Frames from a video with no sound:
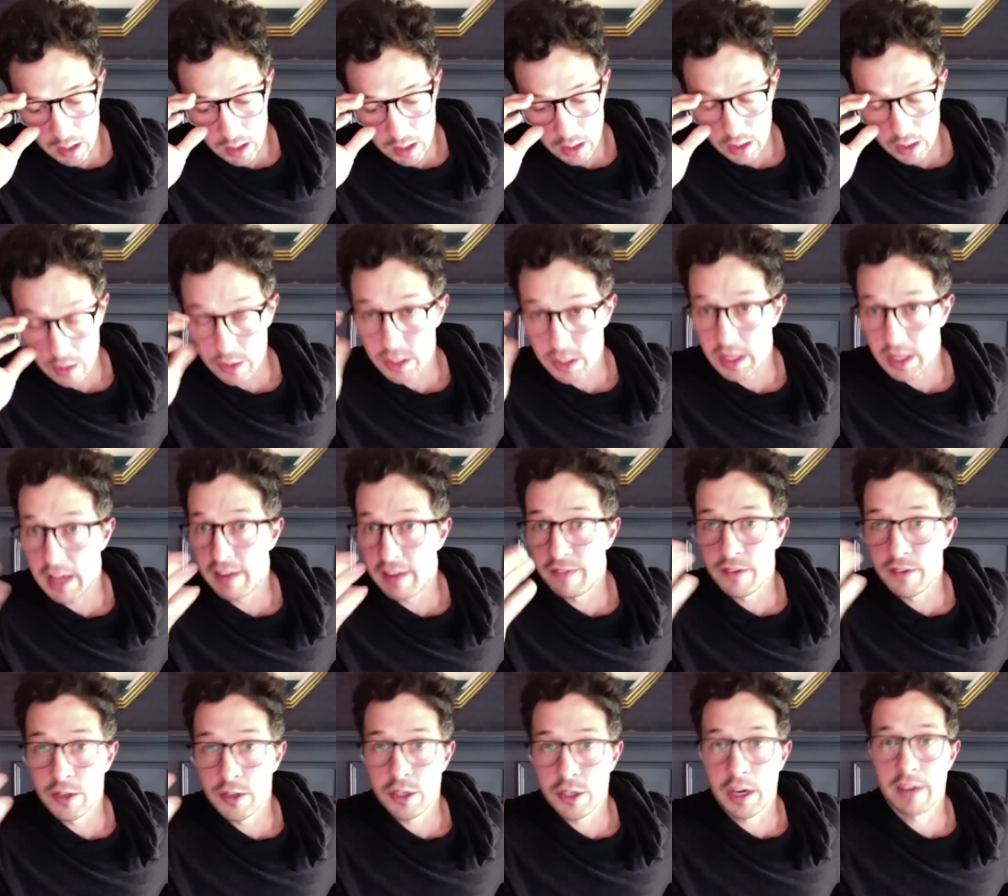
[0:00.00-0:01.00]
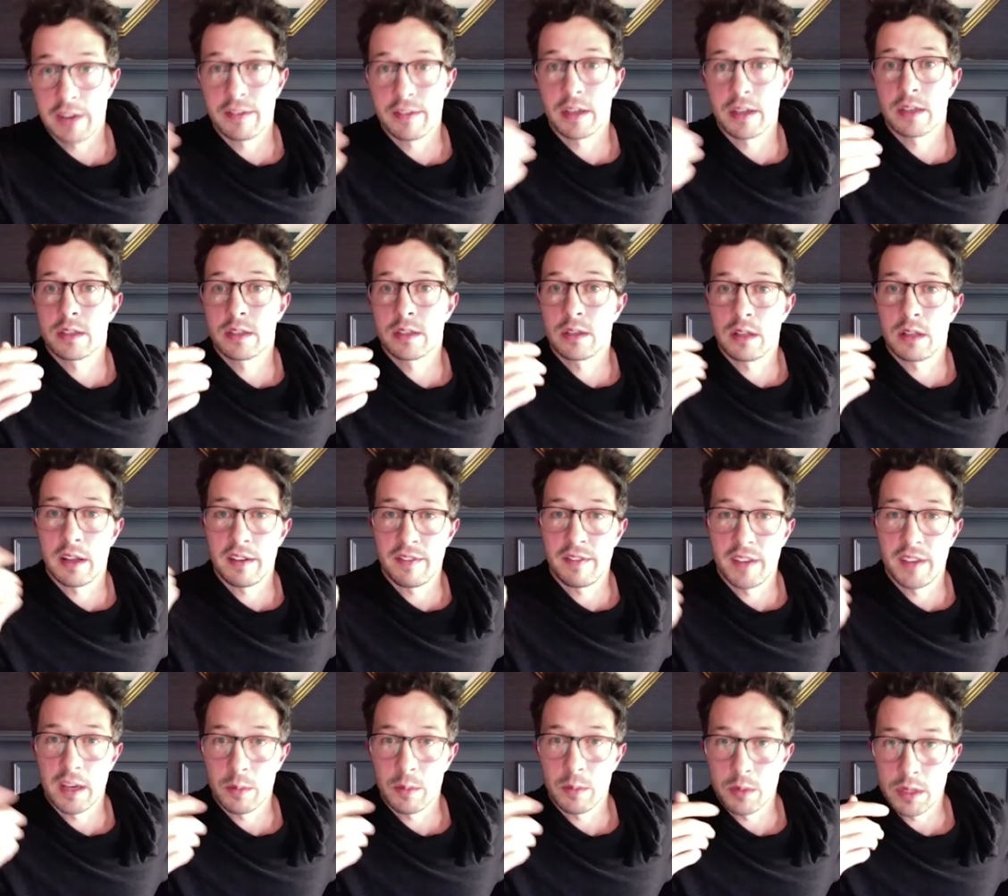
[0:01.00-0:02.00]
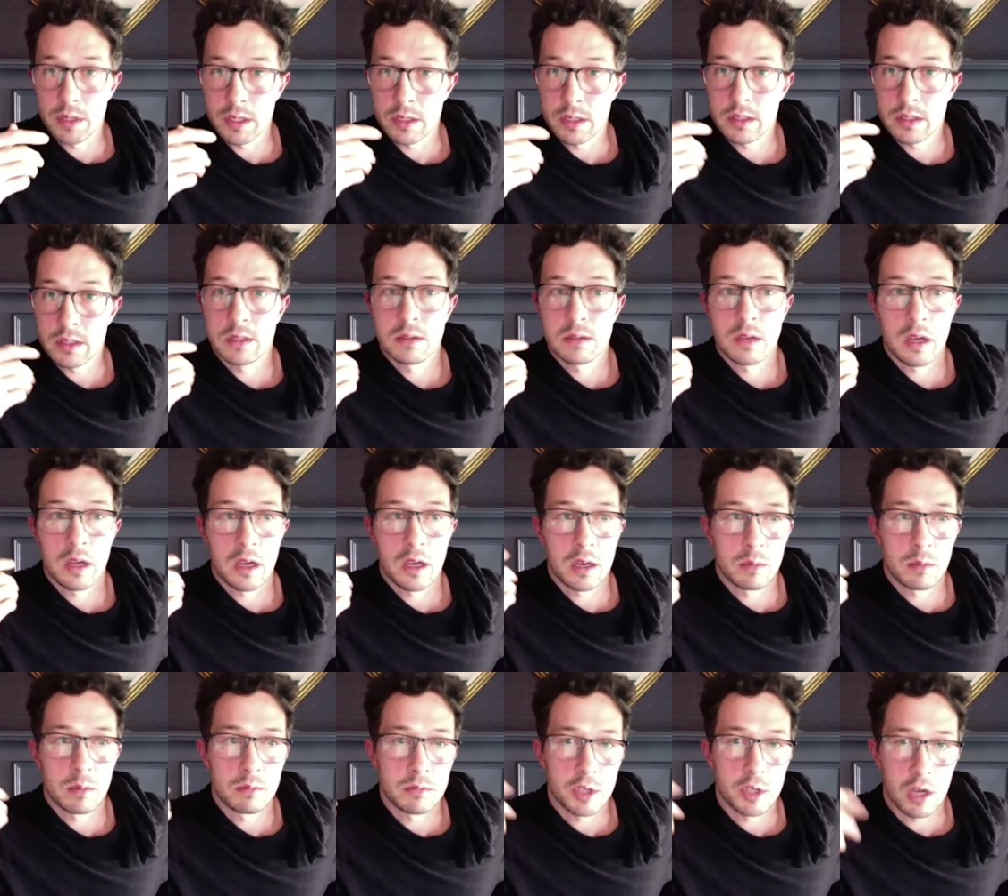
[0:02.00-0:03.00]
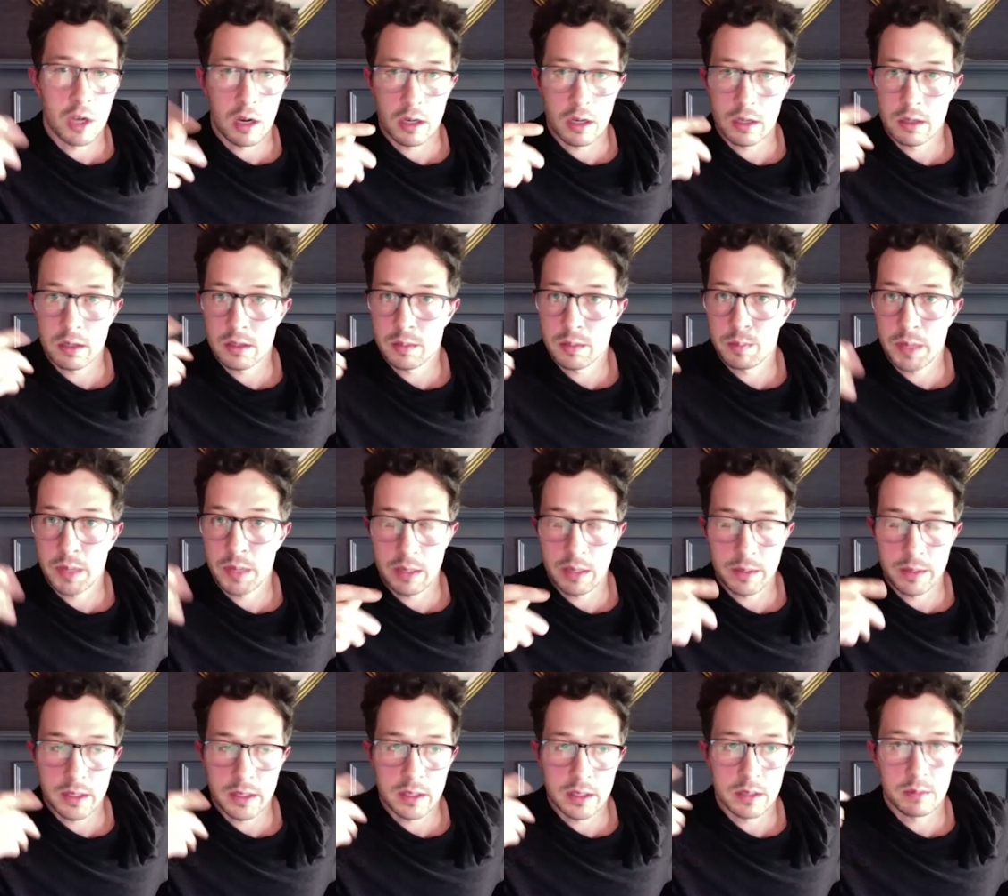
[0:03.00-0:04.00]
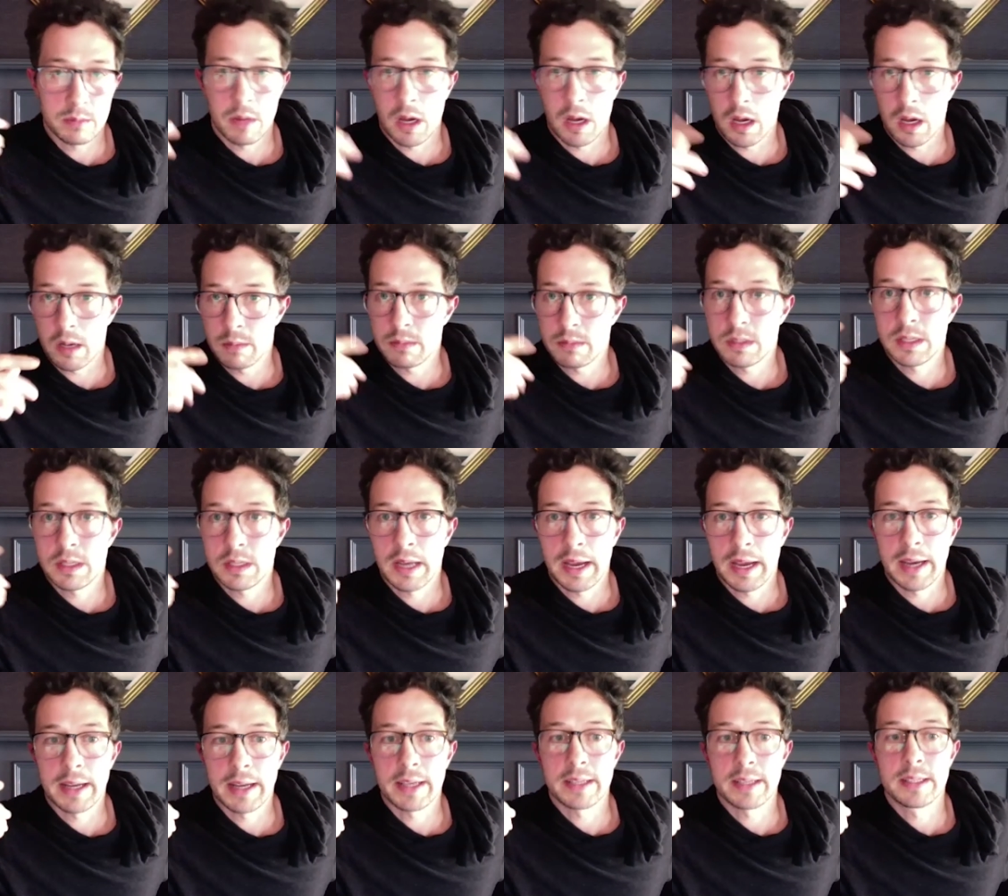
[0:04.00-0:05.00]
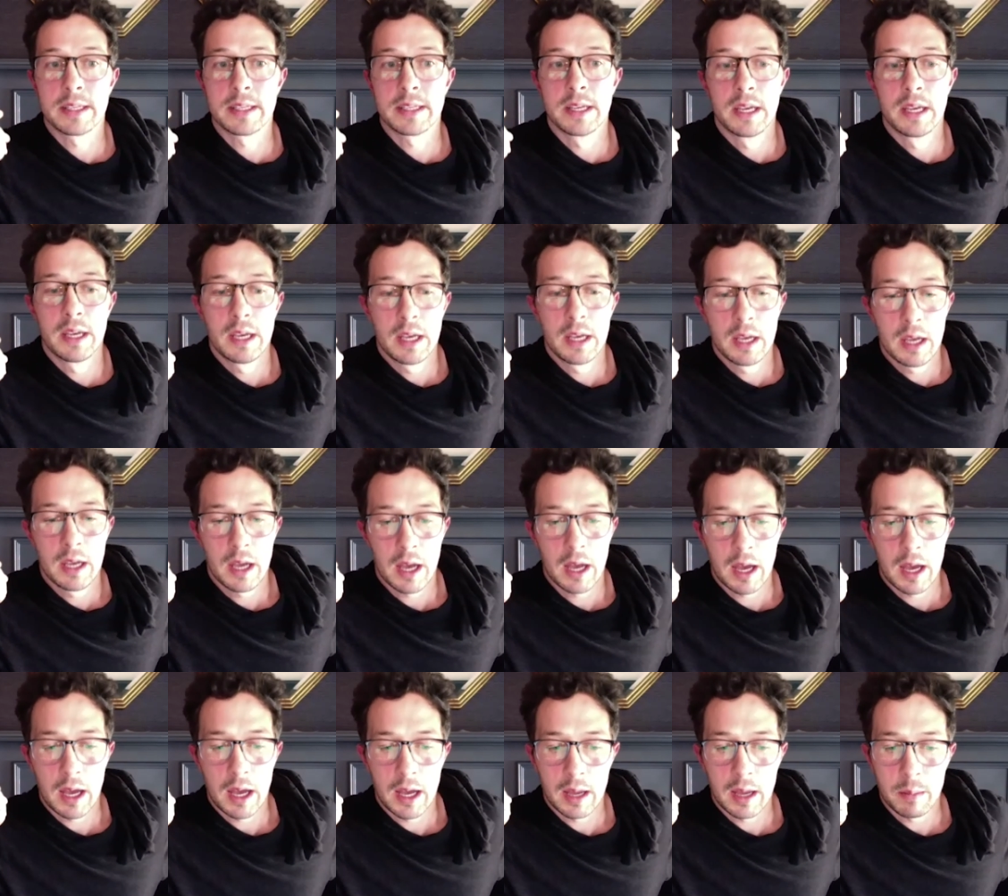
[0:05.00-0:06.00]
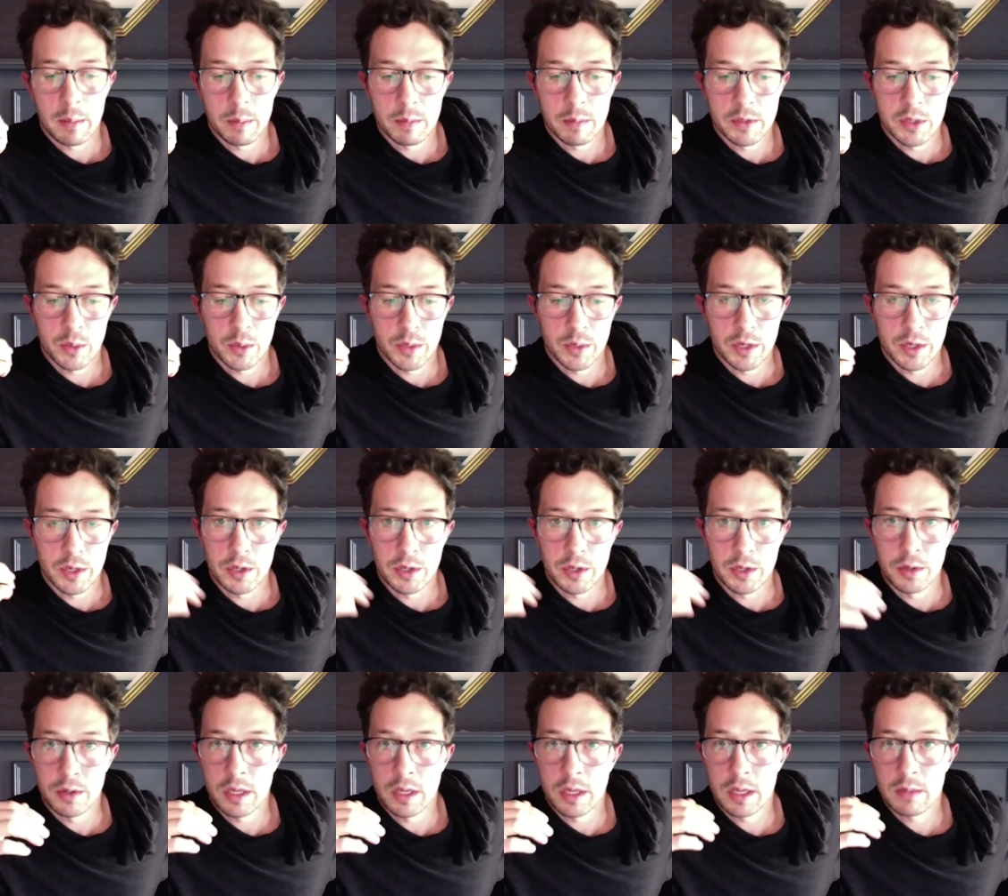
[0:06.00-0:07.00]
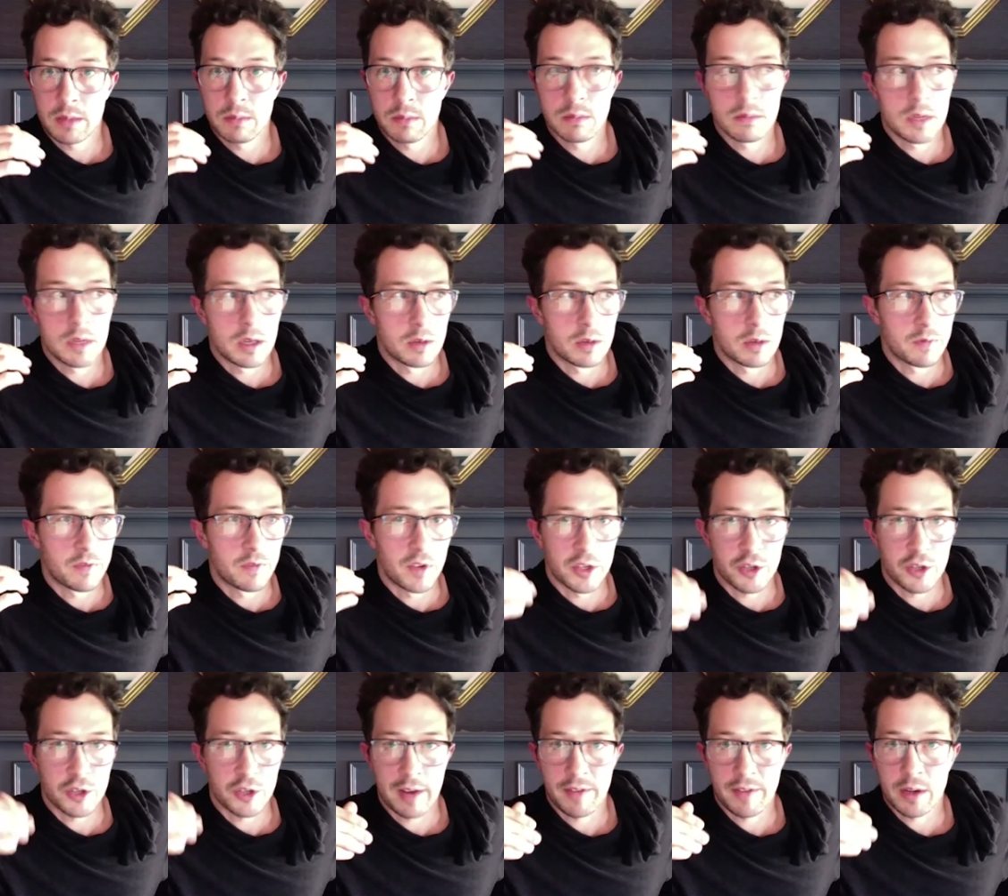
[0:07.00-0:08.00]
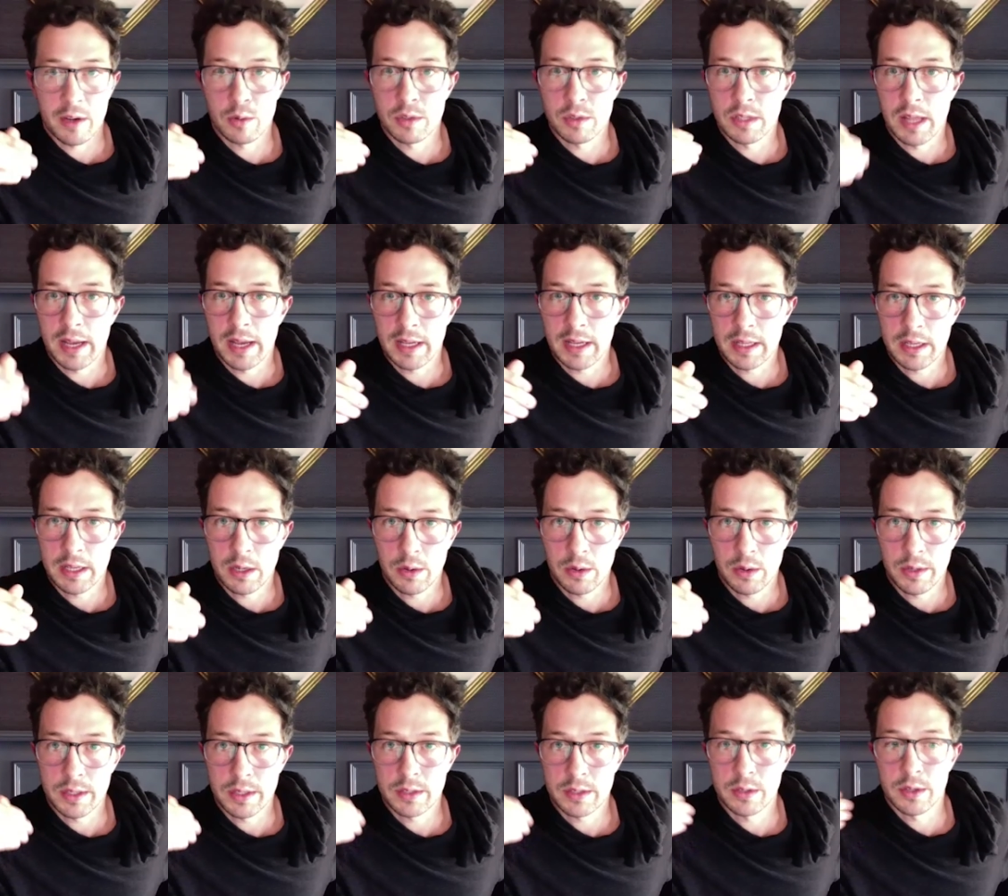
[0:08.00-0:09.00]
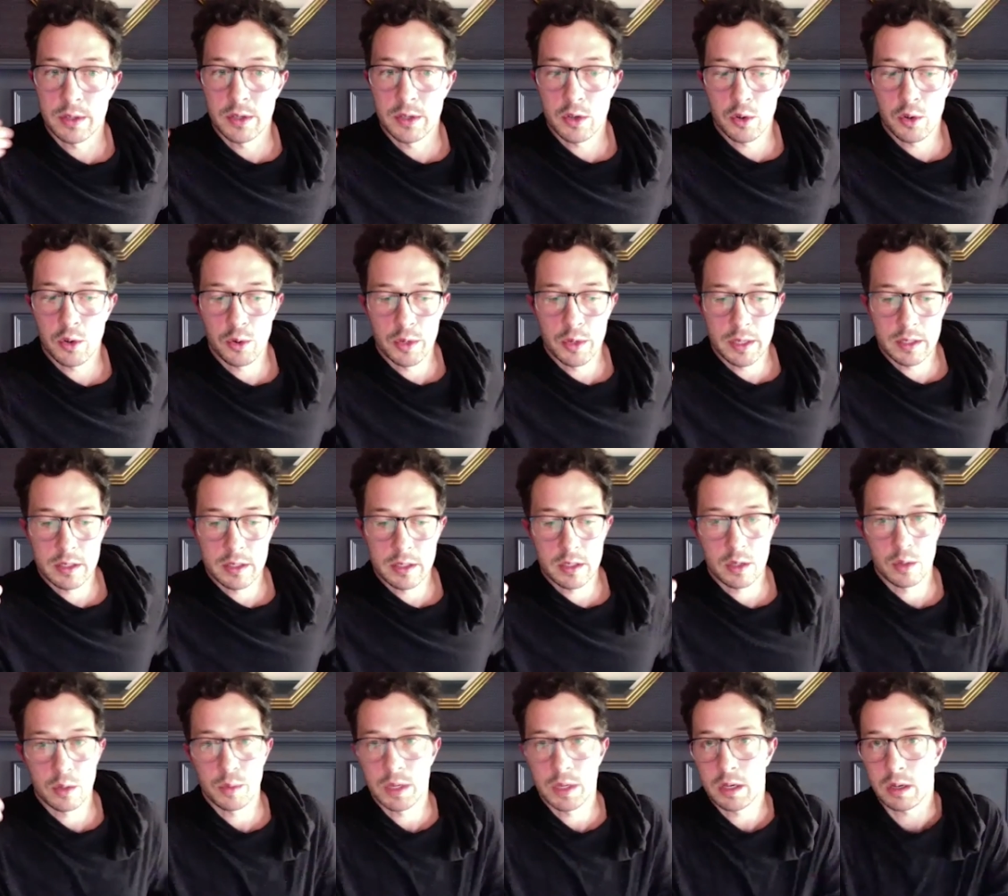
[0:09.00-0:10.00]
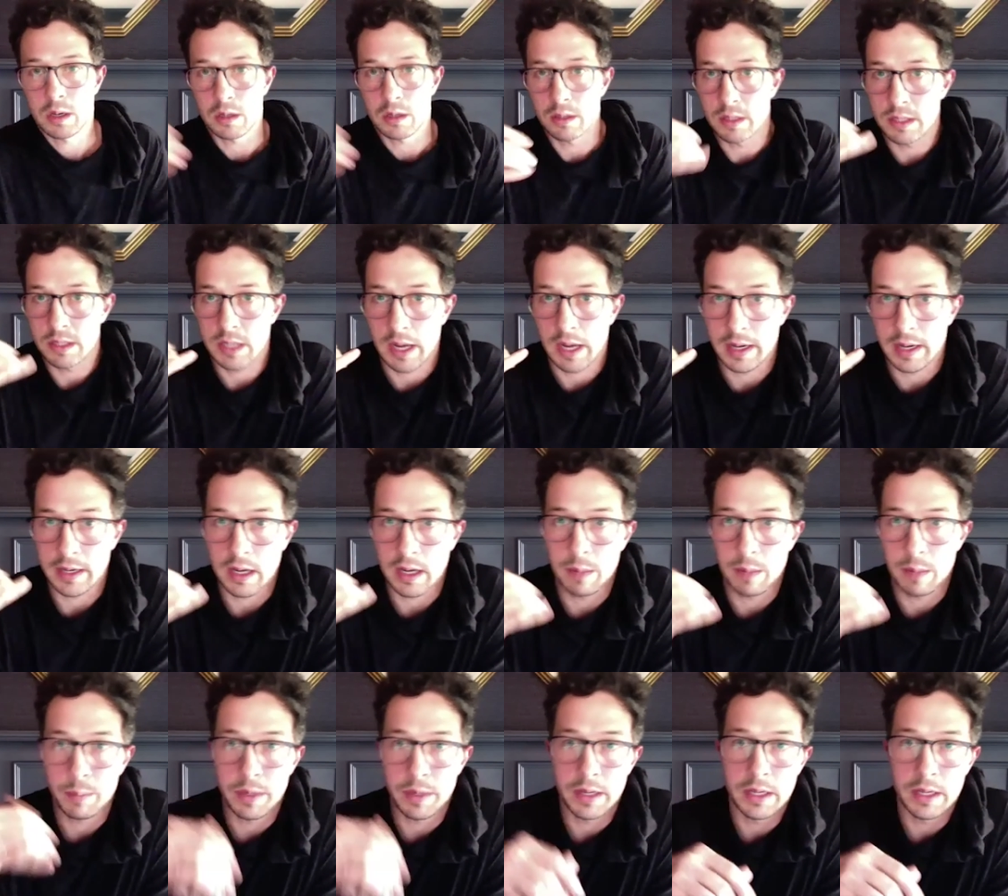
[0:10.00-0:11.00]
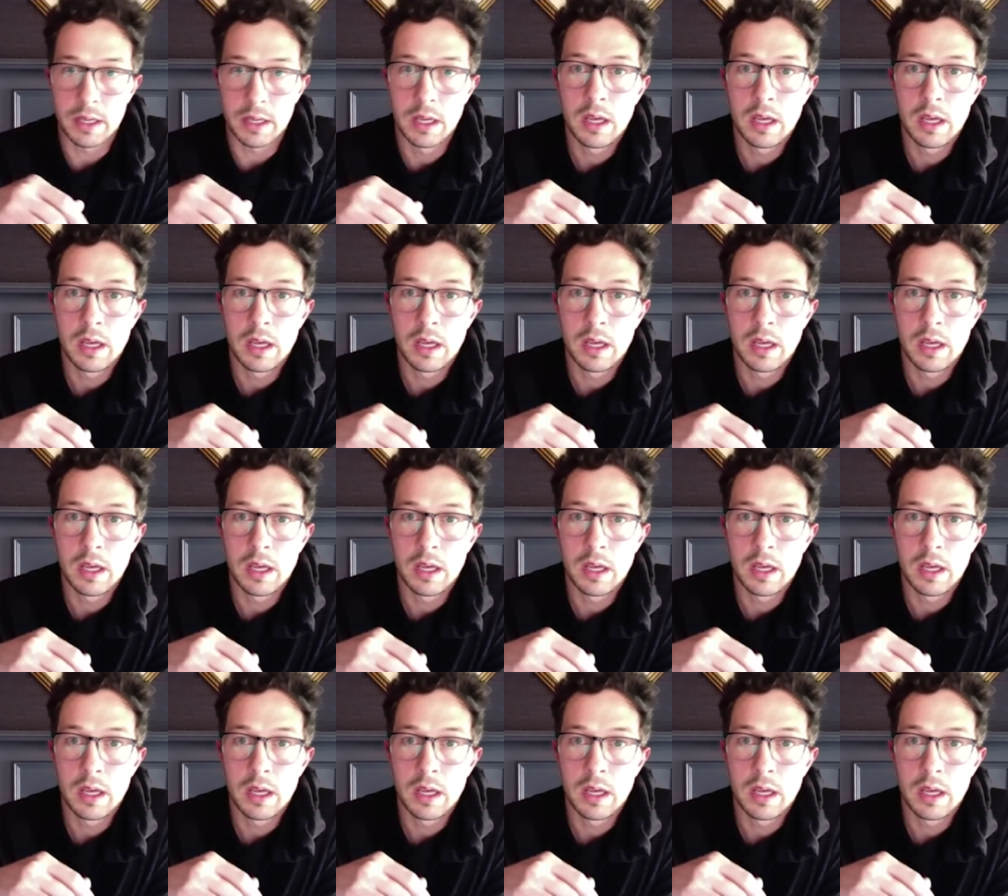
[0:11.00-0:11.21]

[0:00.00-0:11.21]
there's a lot of foot traffic. So a lot of families, joggers, babies, moms, nannies. So we knew that, foot traffic was likely going to increase. So we called the sign company